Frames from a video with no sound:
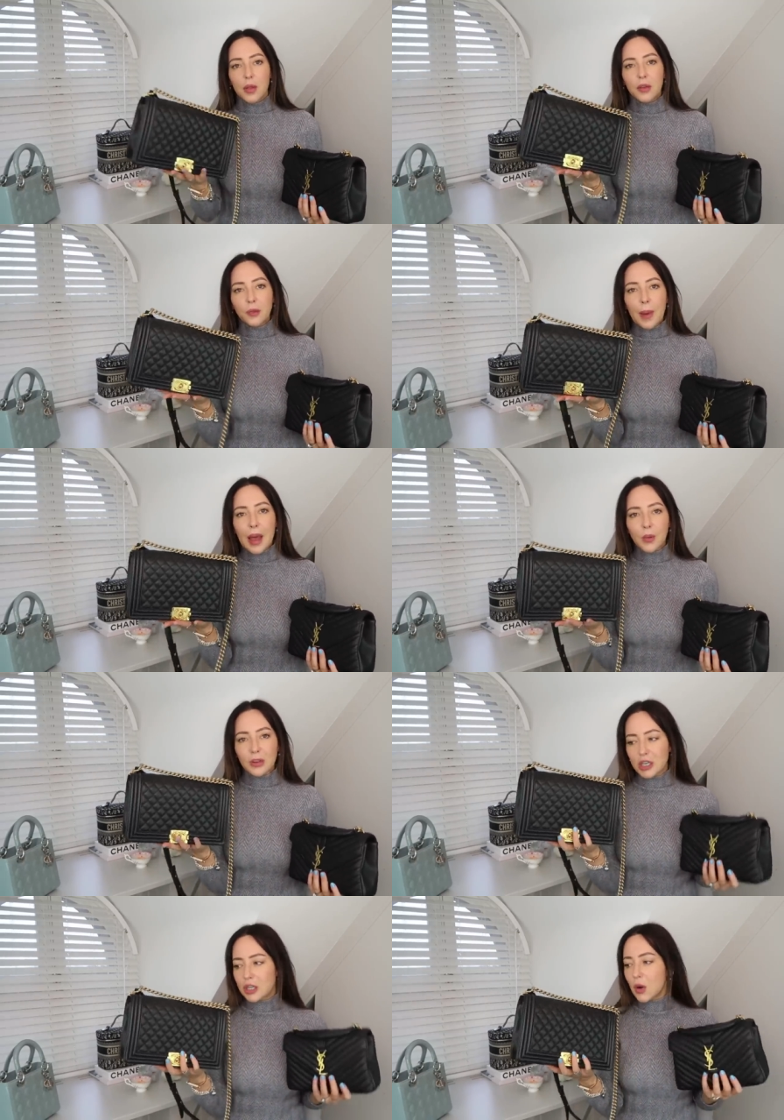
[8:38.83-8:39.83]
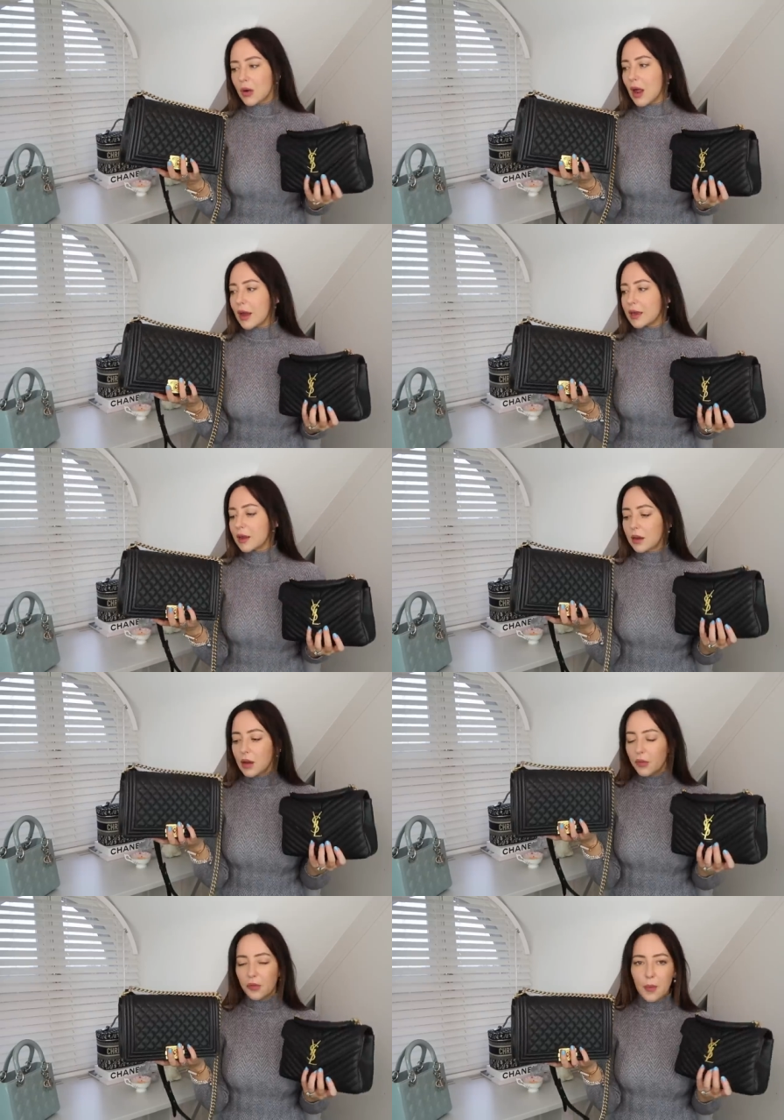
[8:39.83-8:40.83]
This bag, which I don't like
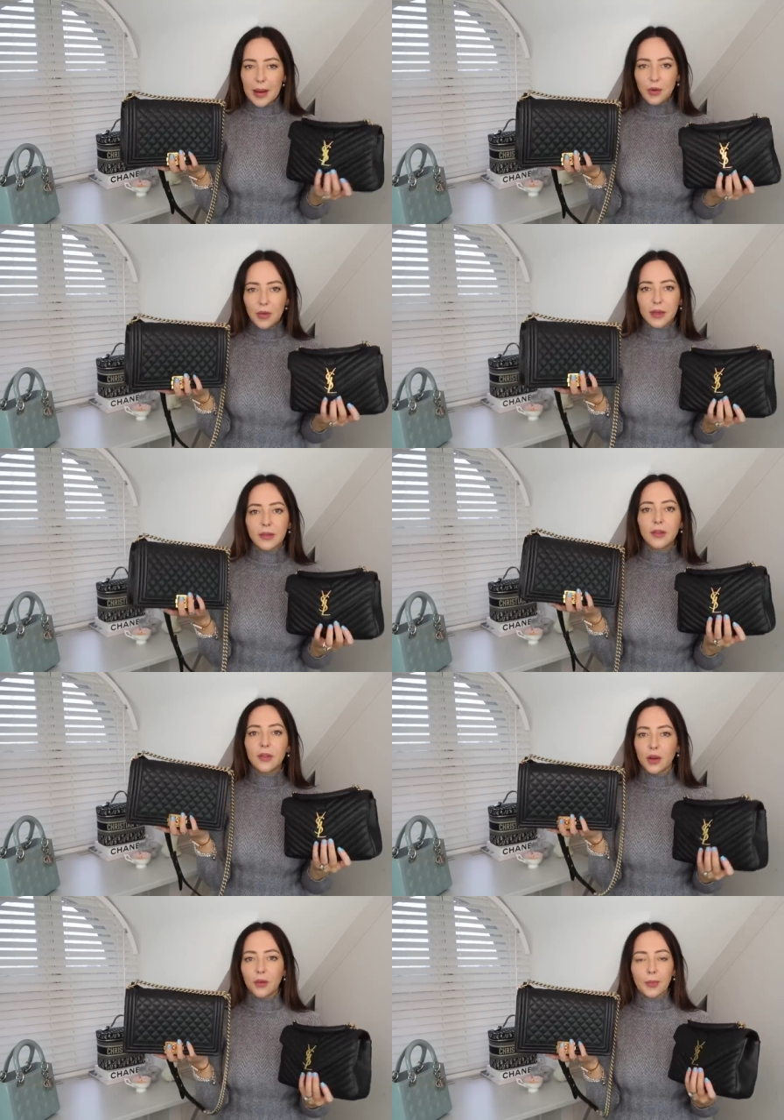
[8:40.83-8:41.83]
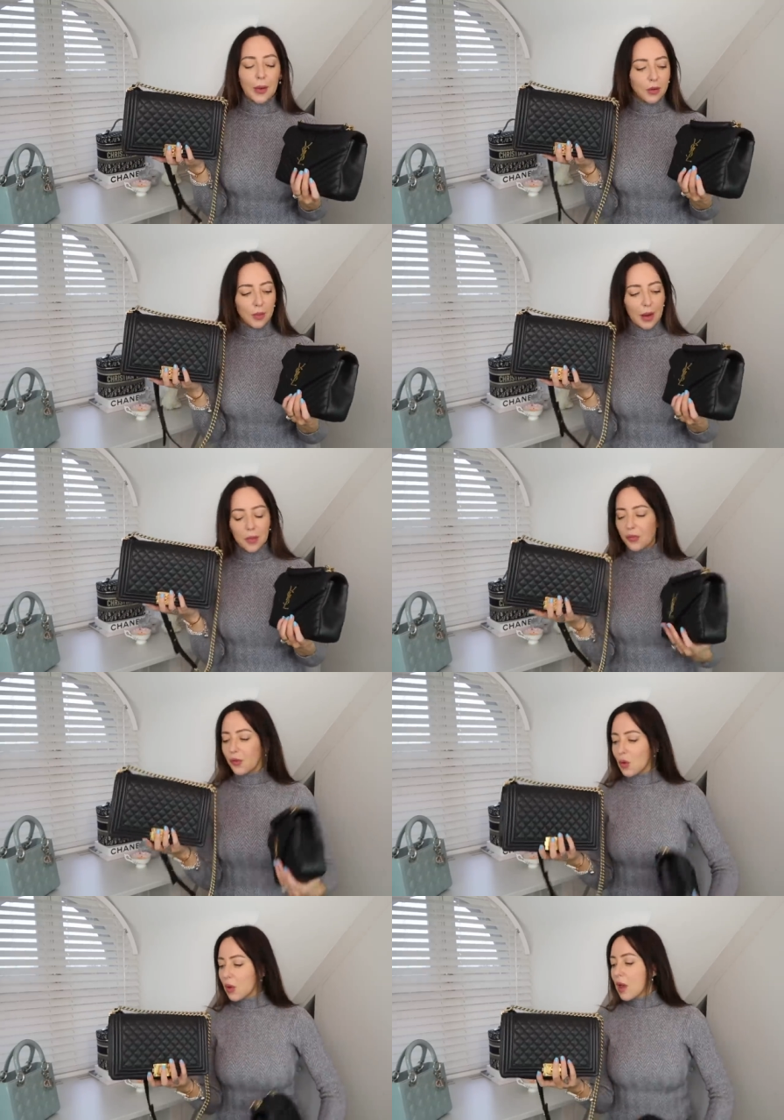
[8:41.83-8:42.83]
for many reasons that I've spoken about
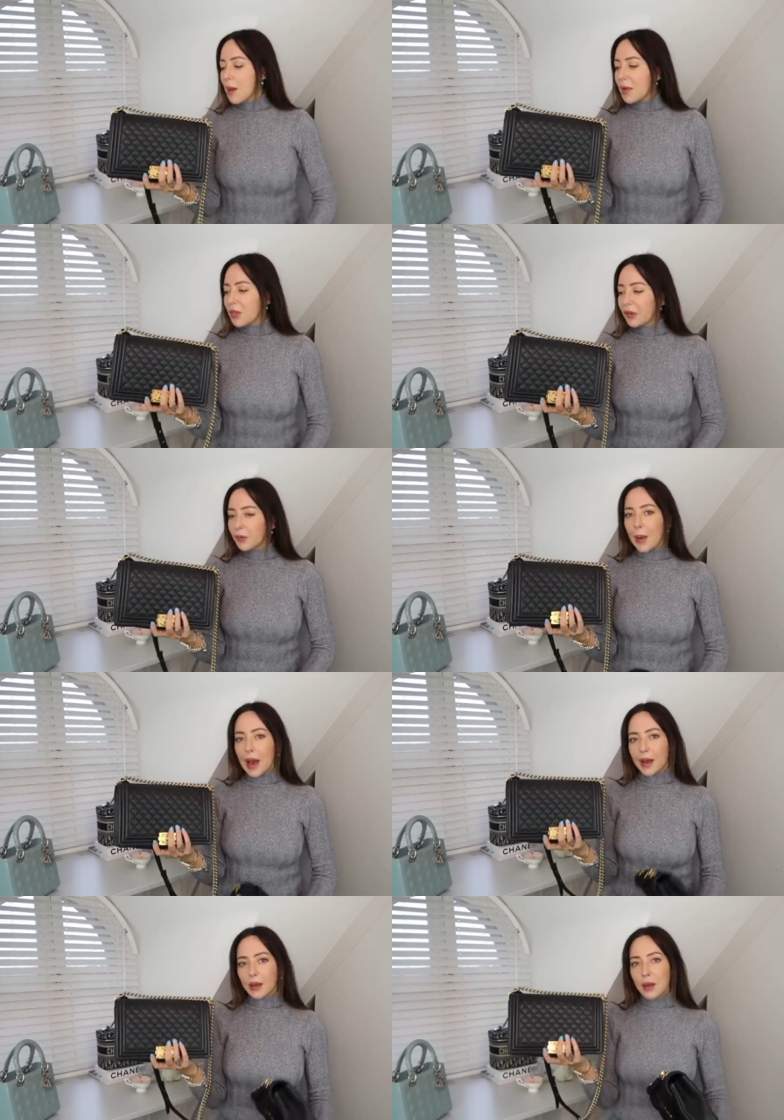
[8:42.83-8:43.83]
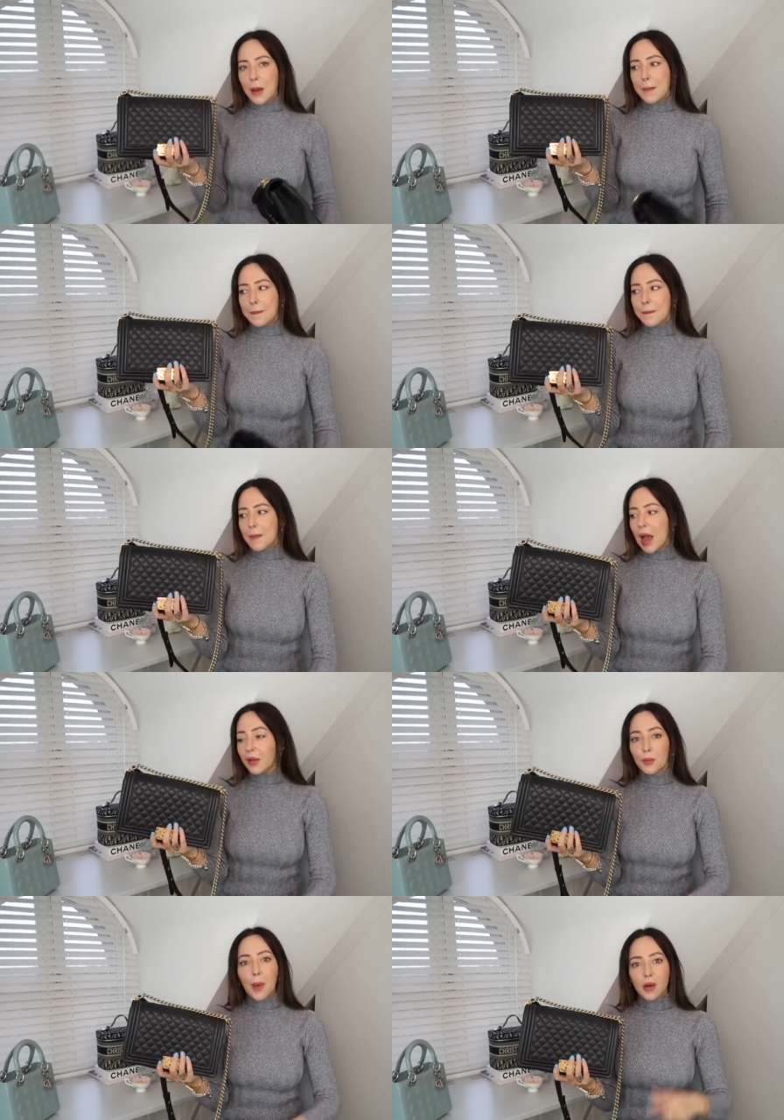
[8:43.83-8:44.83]
before, but this bag
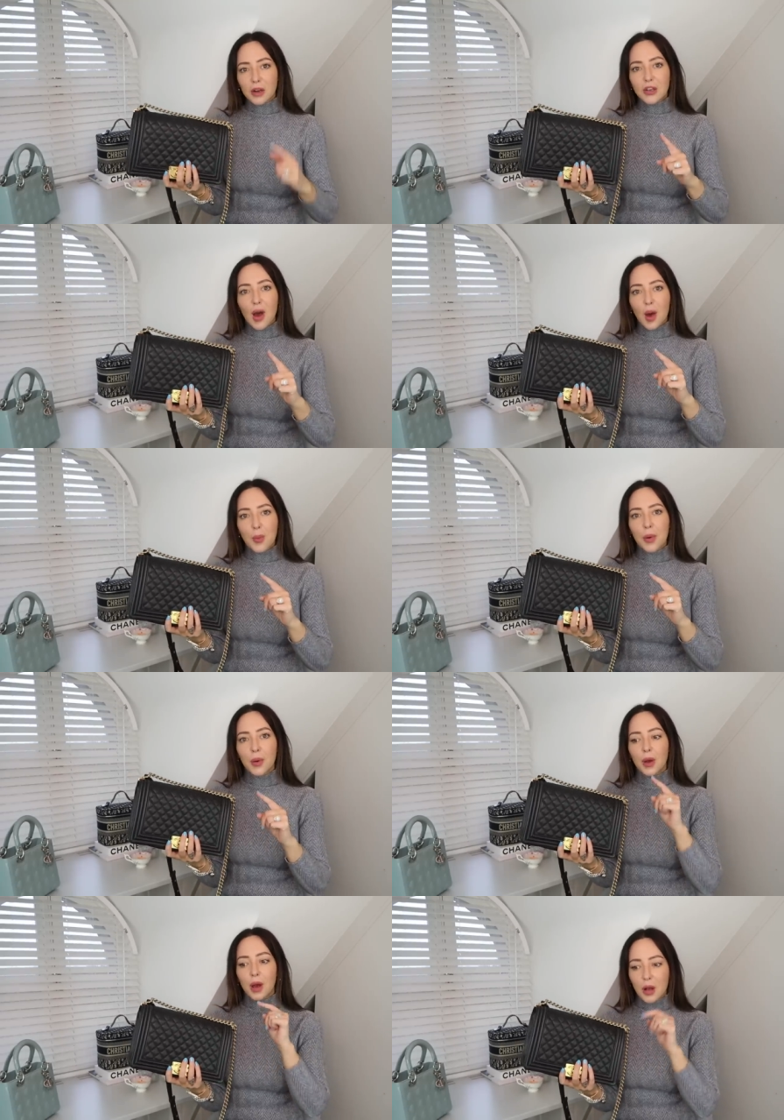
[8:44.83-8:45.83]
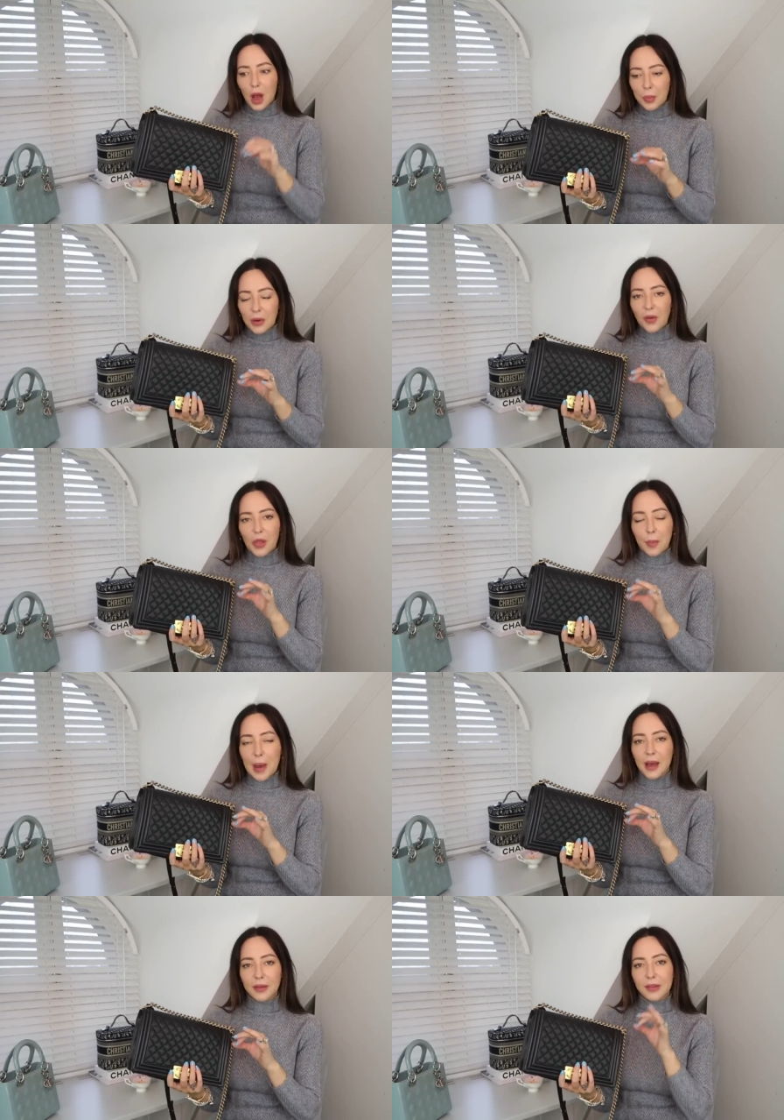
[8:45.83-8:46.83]
has mucked up a couple of other
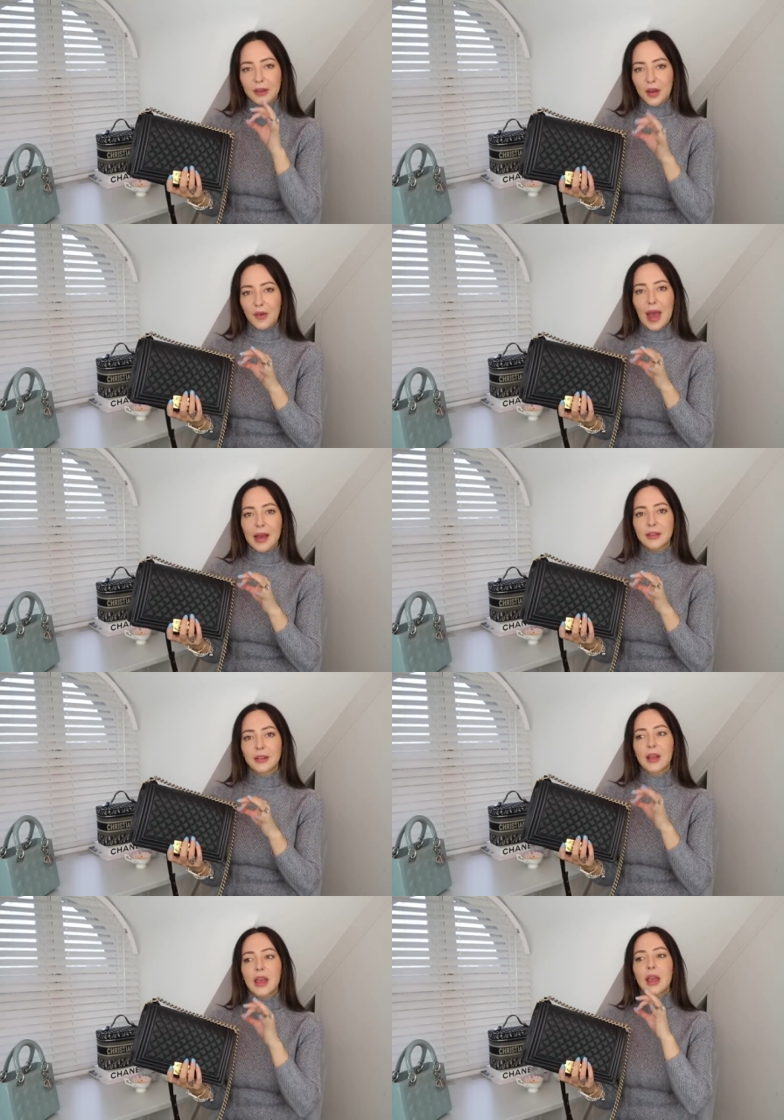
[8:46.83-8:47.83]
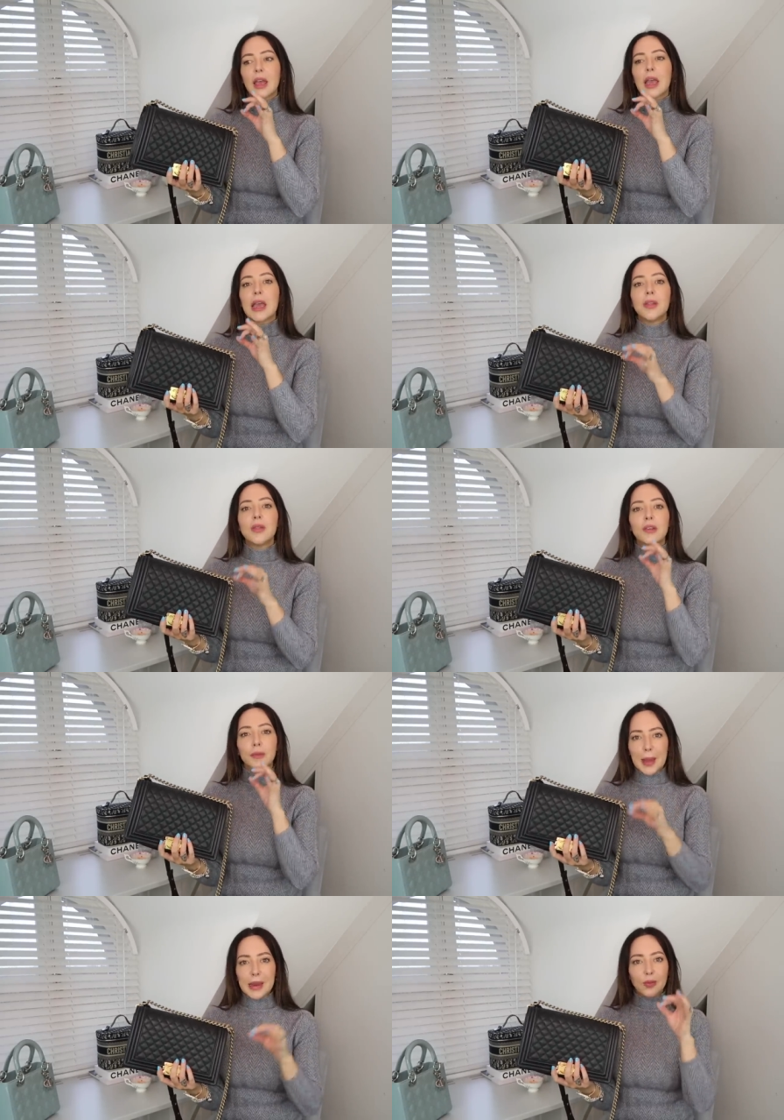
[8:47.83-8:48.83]
bags that I've had in the
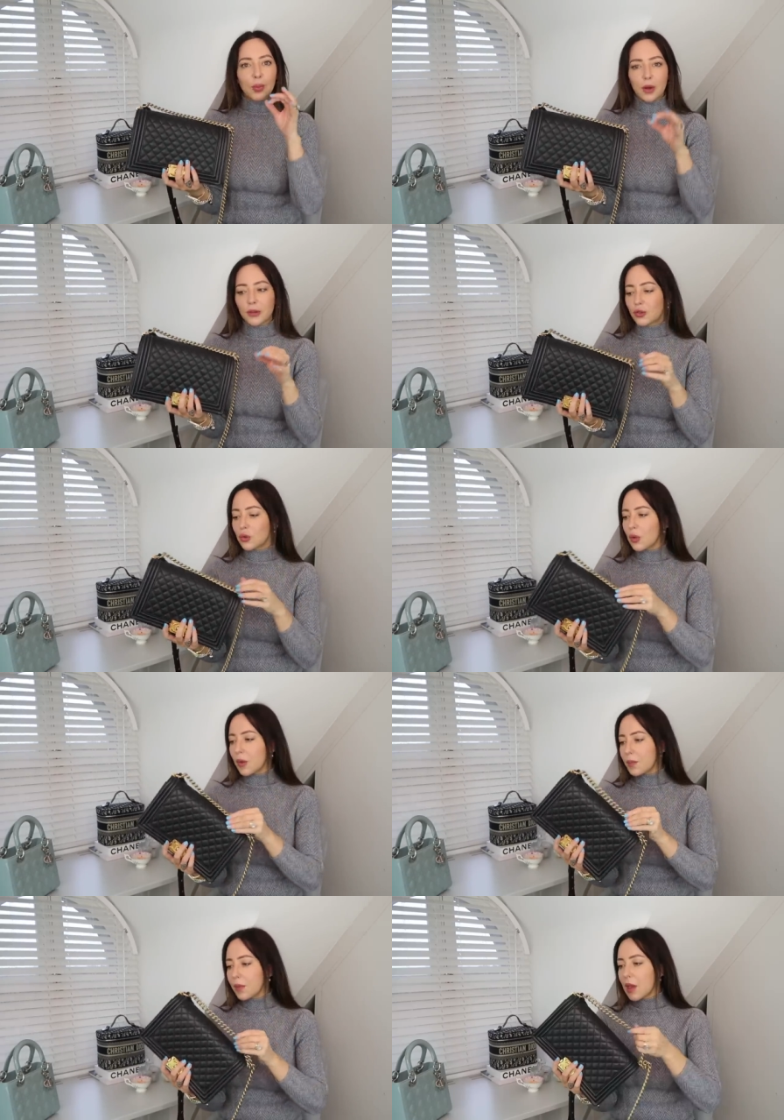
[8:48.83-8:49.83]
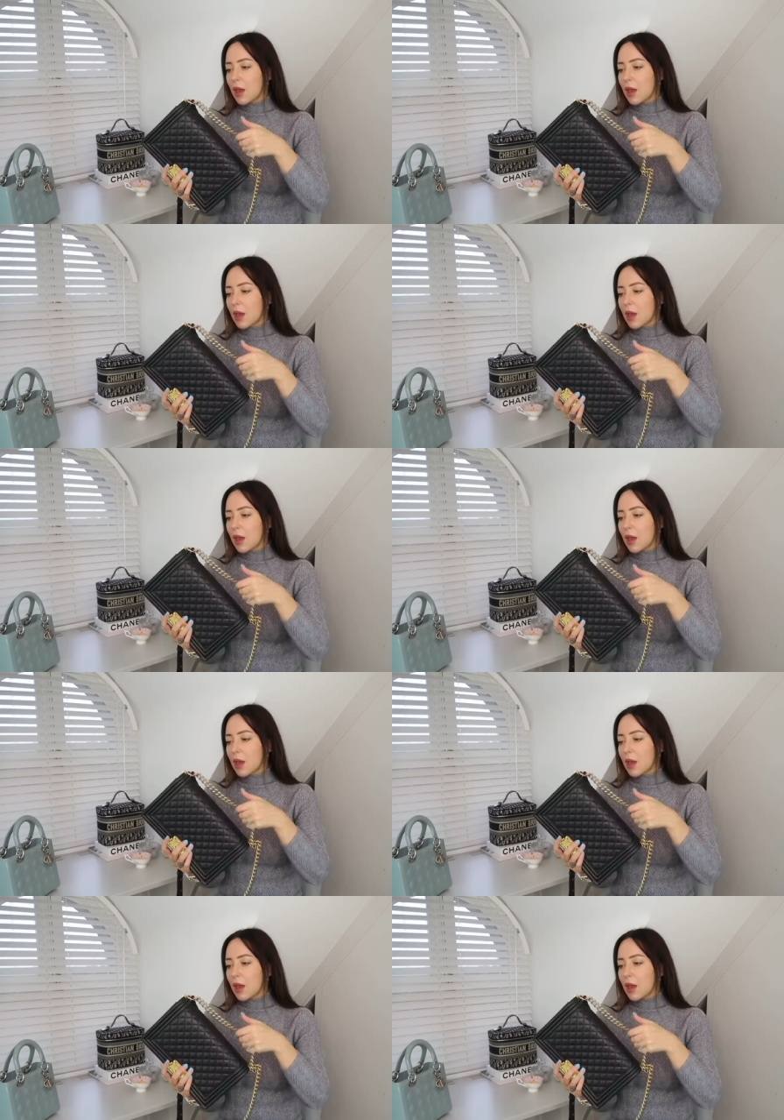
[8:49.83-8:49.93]
space where I store them.